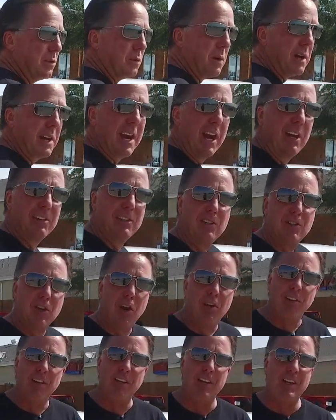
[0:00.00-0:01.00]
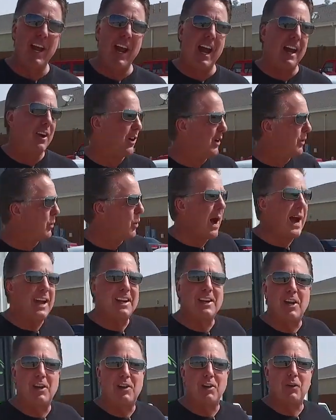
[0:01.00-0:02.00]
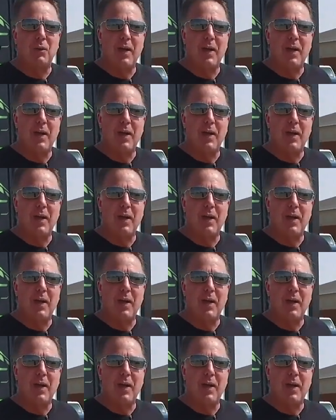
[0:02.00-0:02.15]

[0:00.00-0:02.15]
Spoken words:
is what Kelsey drove in today, her white knuckle